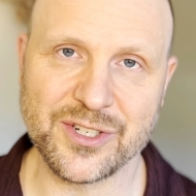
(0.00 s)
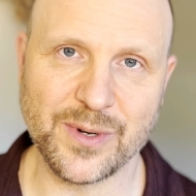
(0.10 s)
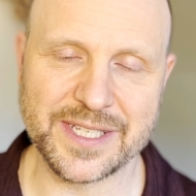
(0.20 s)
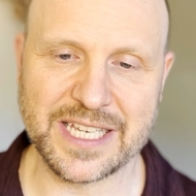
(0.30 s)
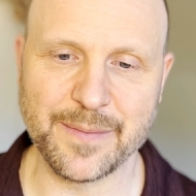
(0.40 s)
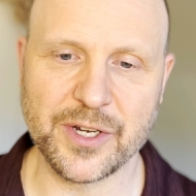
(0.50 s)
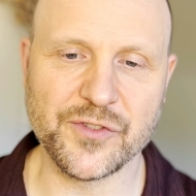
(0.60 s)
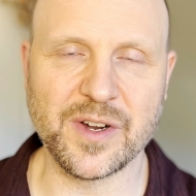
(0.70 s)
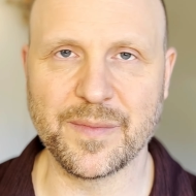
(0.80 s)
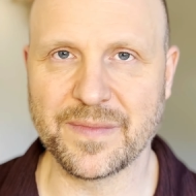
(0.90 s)
noisy image
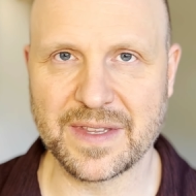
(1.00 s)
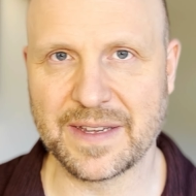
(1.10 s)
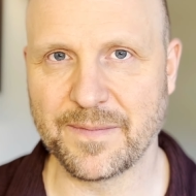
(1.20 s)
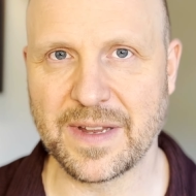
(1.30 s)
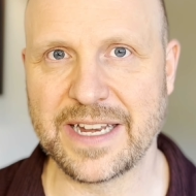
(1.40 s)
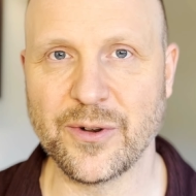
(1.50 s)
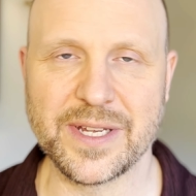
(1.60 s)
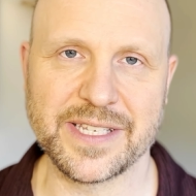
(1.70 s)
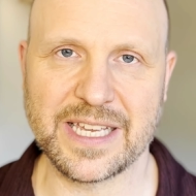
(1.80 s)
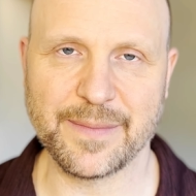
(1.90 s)
from a
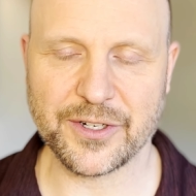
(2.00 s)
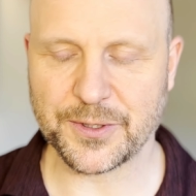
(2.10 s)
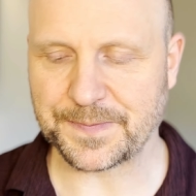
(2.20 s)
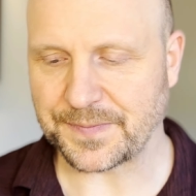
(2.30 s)
noisy image.